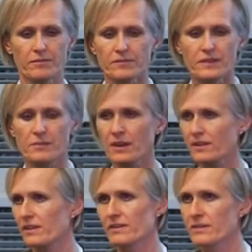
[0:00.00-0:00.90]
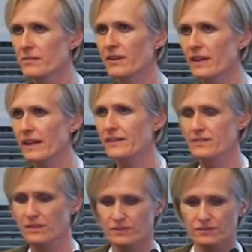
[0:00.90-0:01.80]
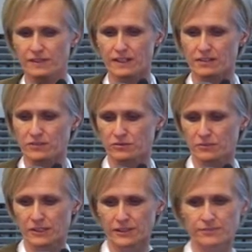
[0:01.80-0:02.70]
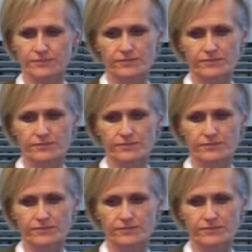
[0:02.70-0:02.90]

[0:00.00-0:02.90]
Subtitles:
some other external factor normally.